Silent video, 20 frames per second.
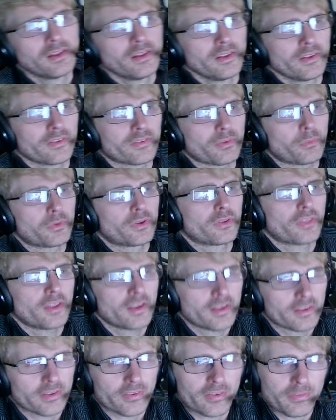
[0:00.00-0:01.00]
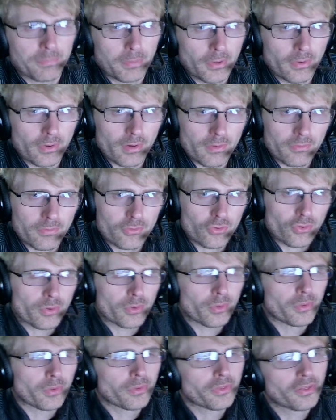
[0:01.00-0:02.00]
So when you think of the spirit of
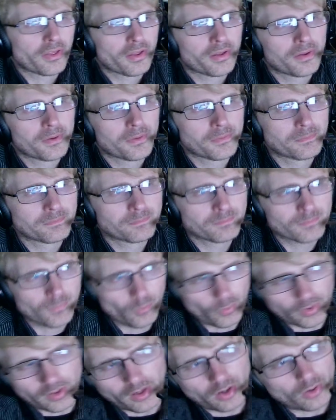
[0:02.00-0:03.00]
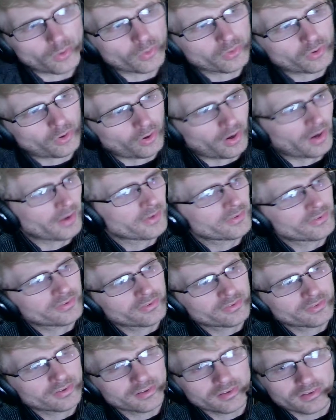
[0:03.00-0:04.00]
truth, we know
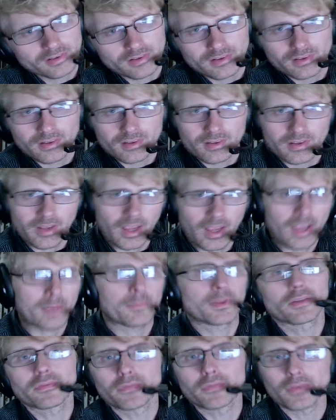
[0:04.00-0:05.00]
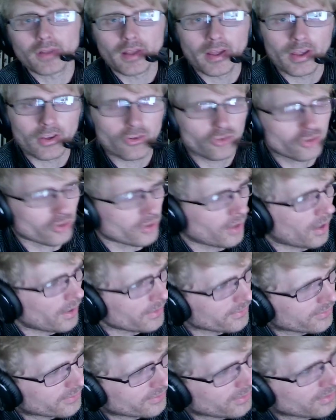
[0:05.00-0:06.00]
Christ came in the flesh.
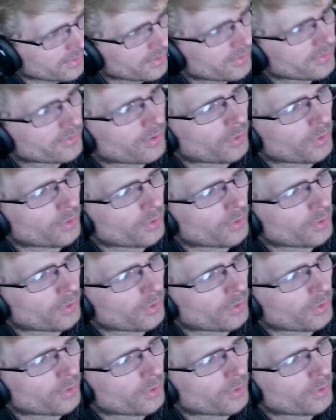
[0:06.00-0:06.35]
God sent his